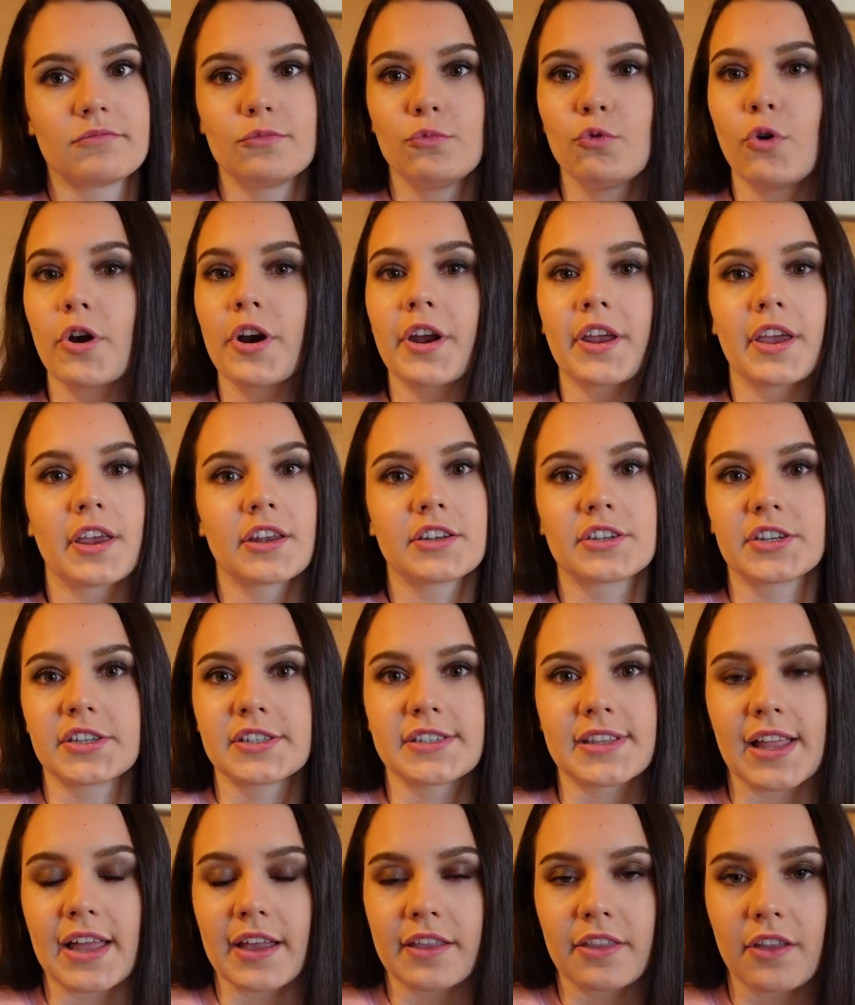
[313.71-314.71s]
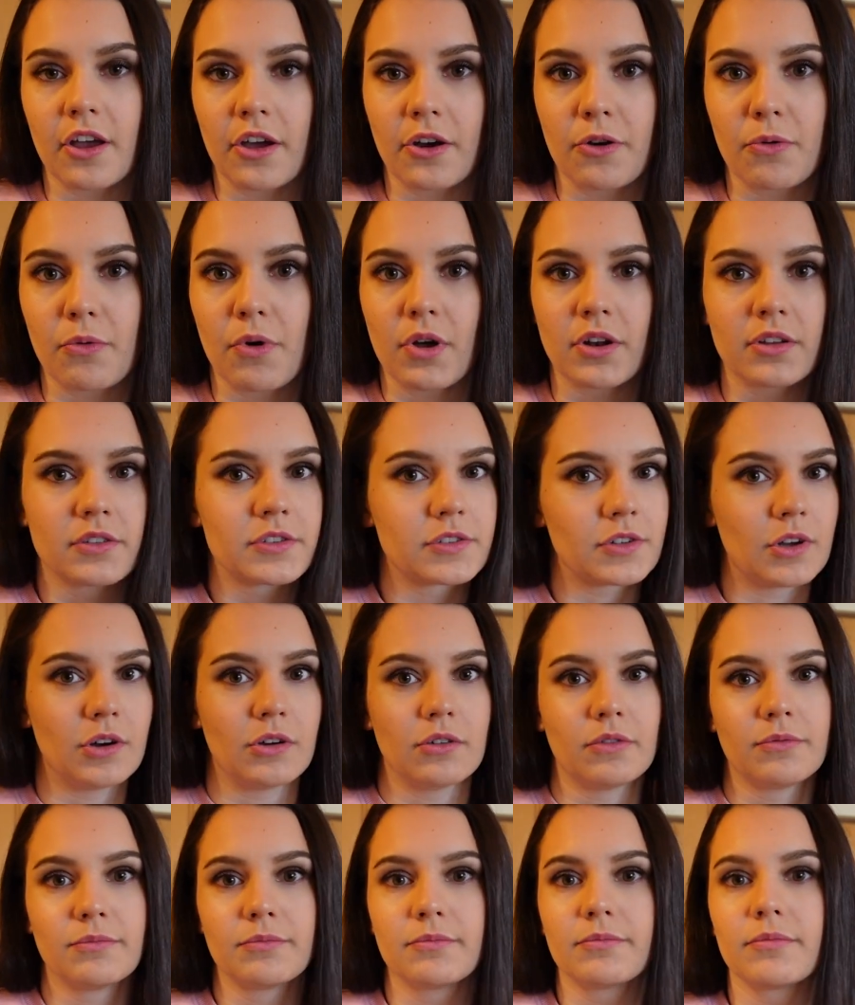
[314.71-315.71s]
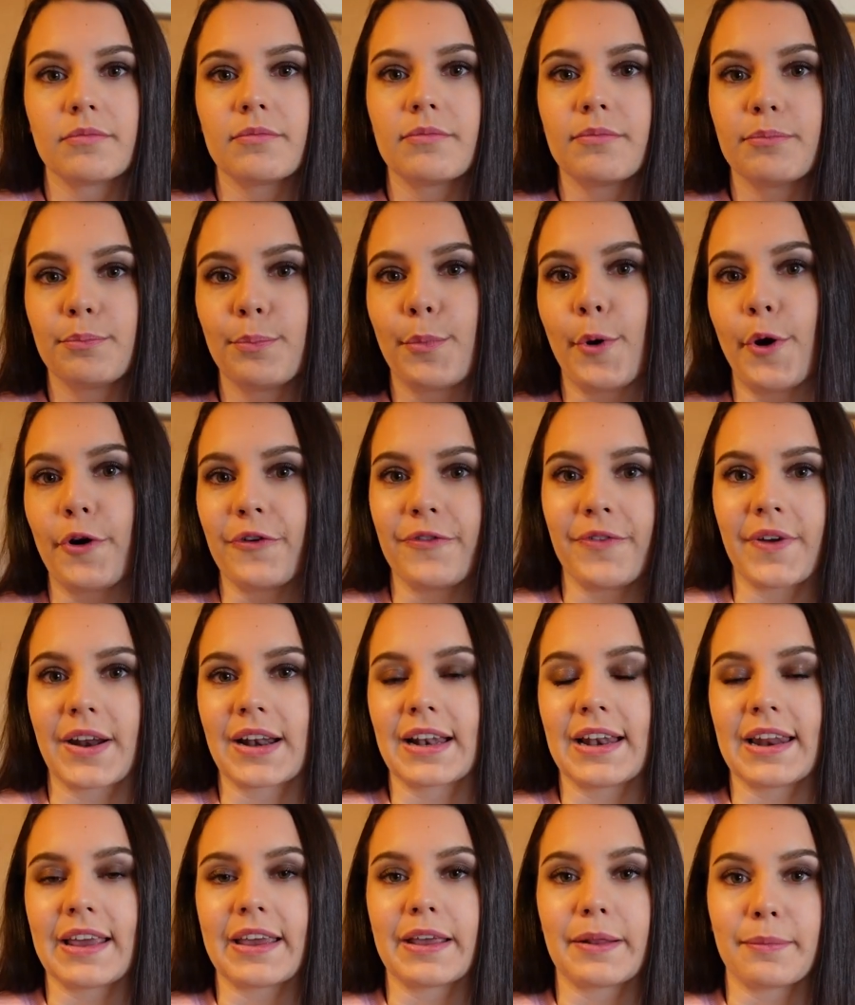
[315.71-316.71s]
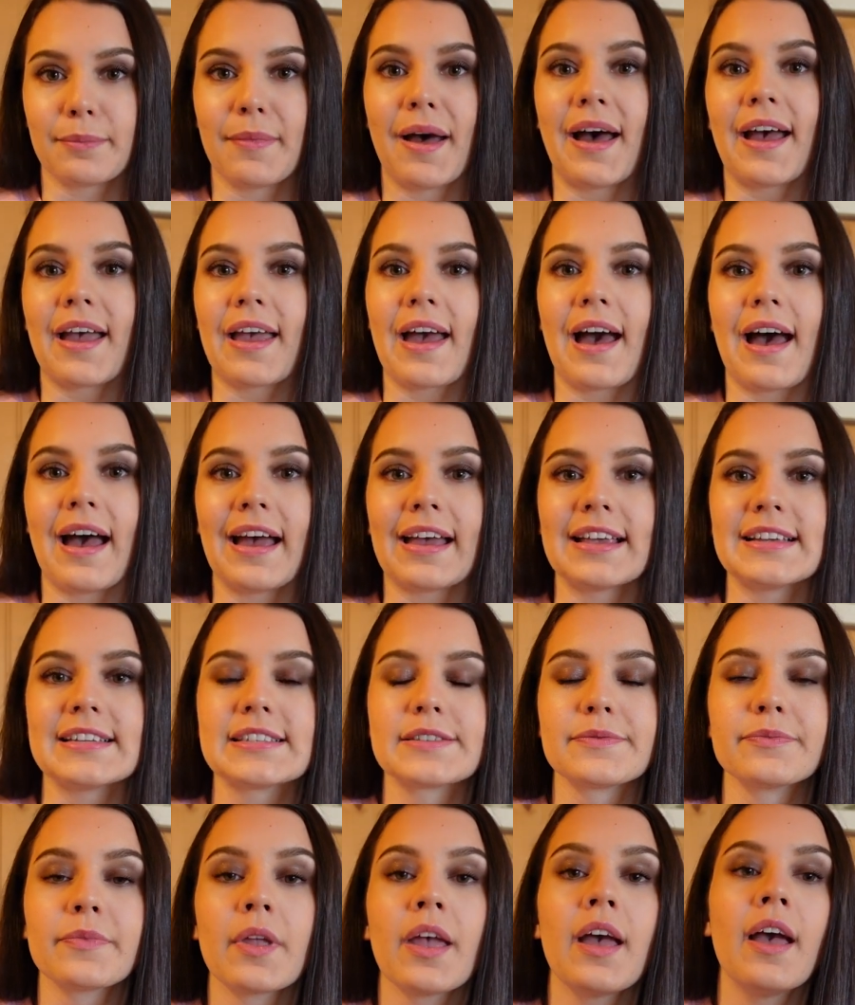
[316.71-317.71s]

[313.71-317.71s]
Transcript: working just like the other one, so perfectly in my eyes.